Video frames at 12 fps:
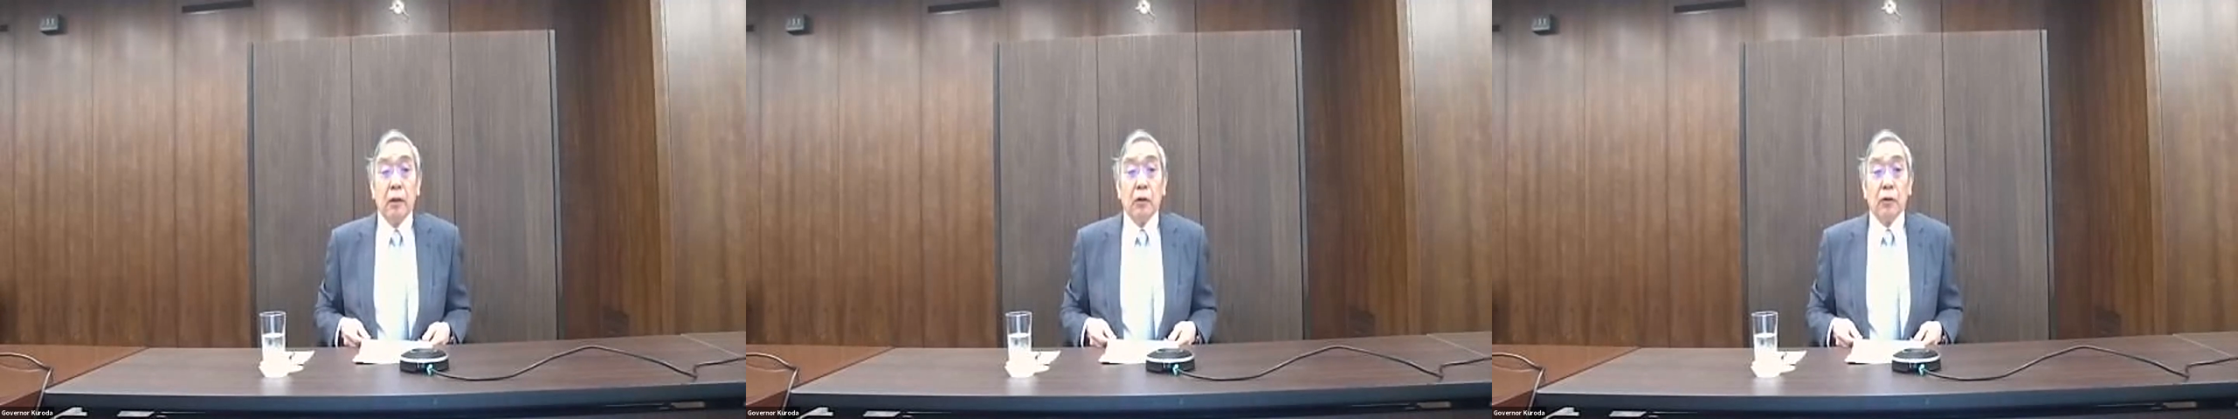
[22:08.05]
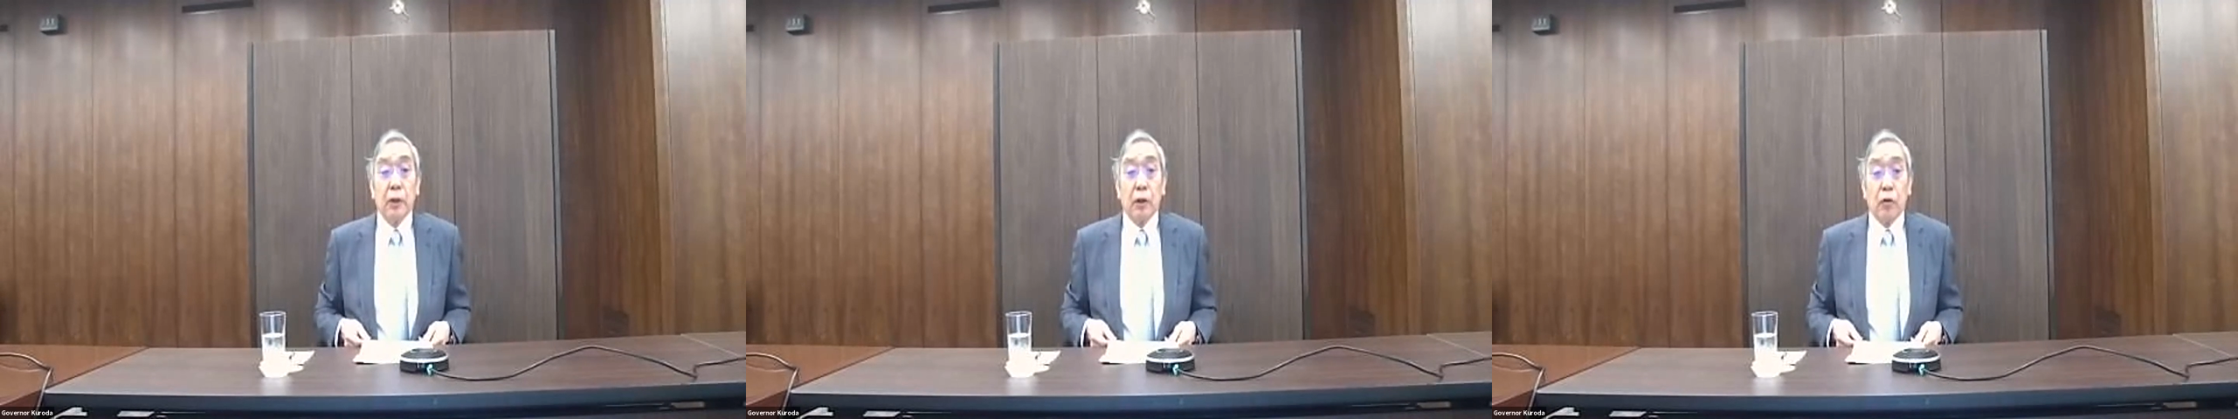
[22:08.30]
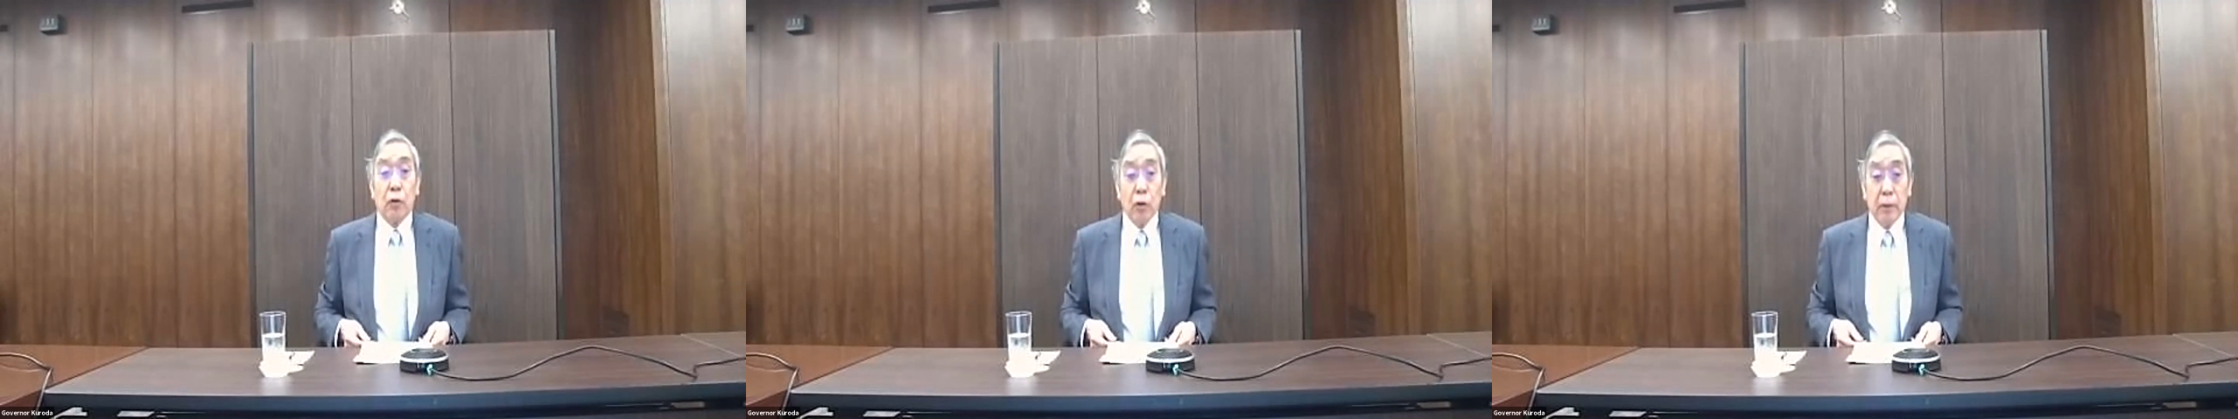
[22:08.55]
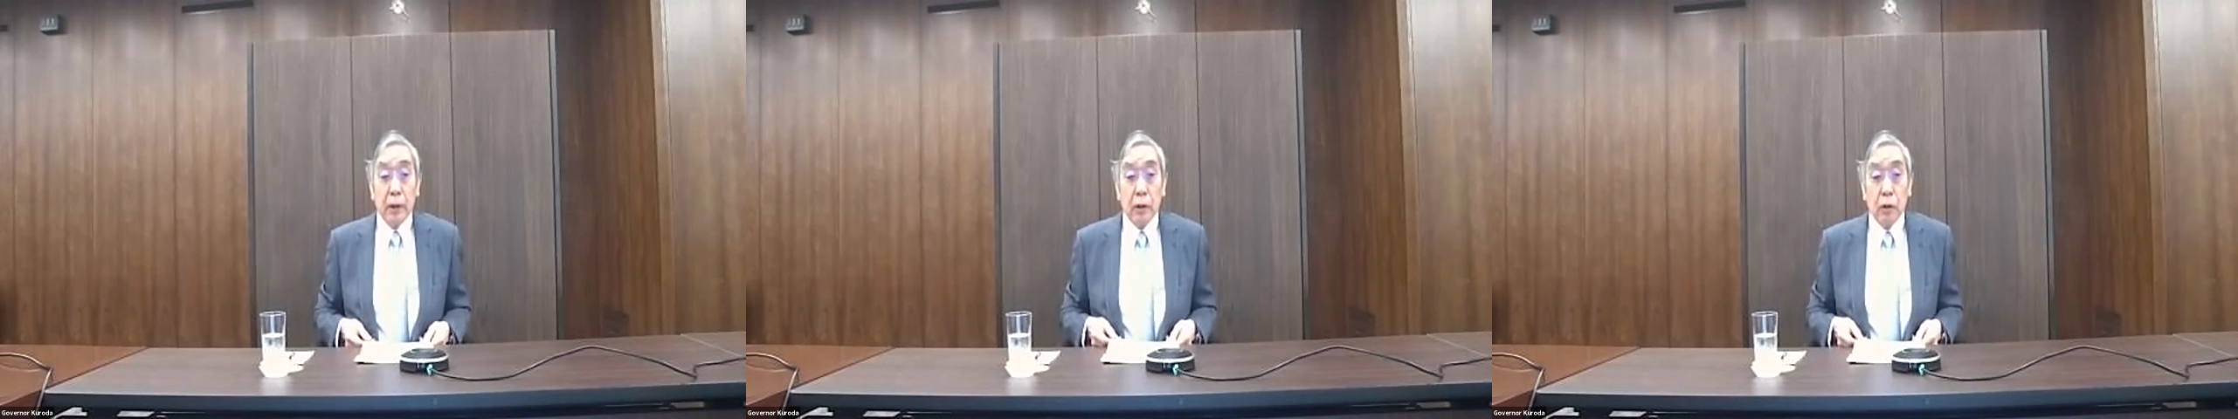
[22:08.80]
on the
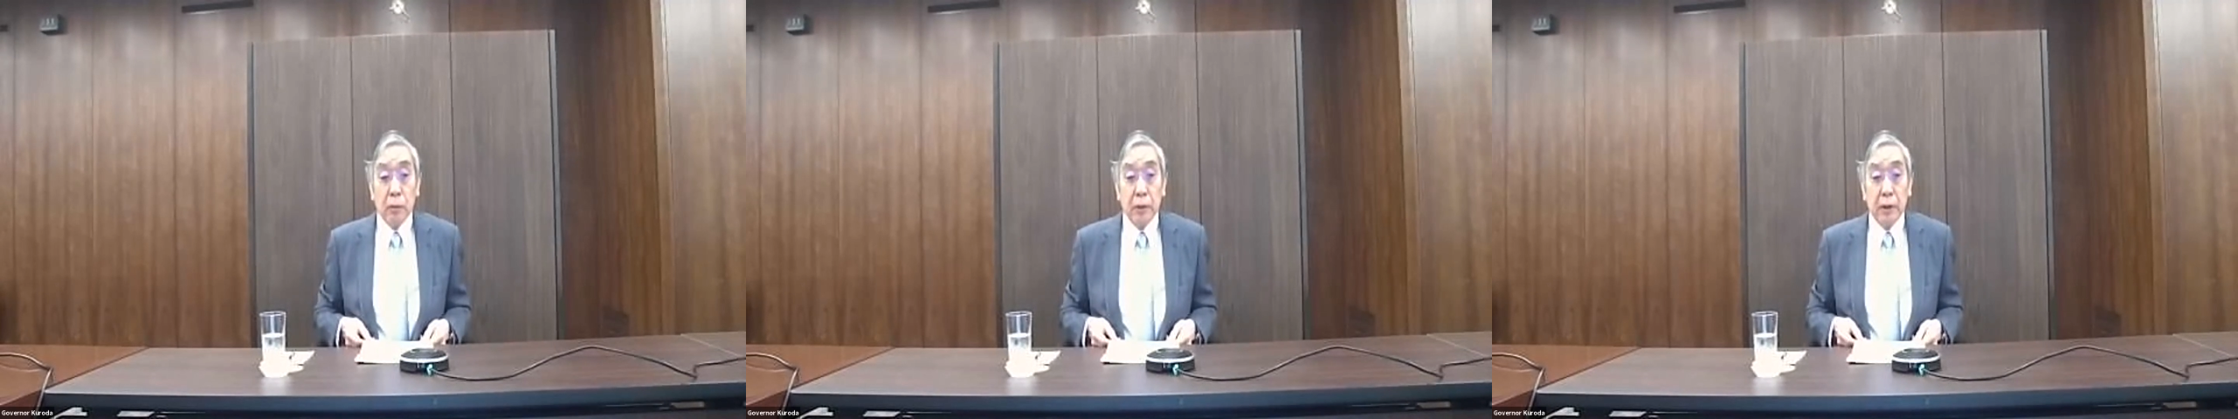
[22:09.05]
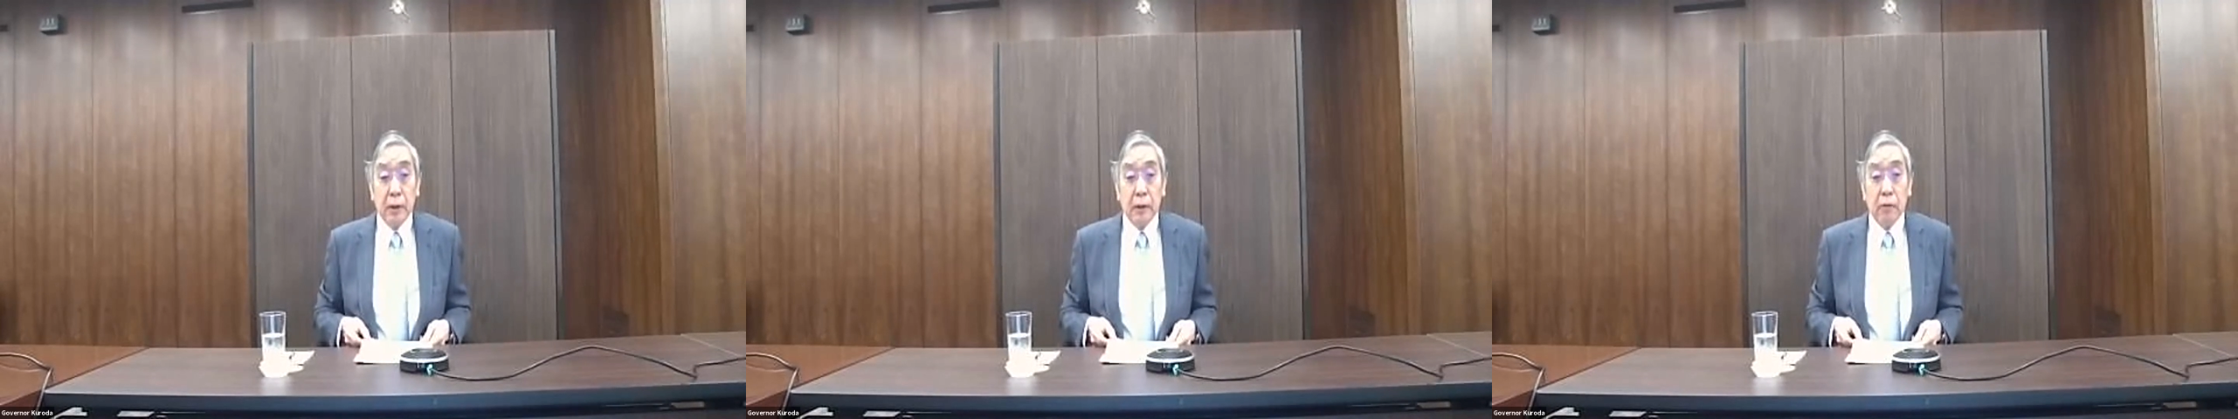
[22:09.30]
global economy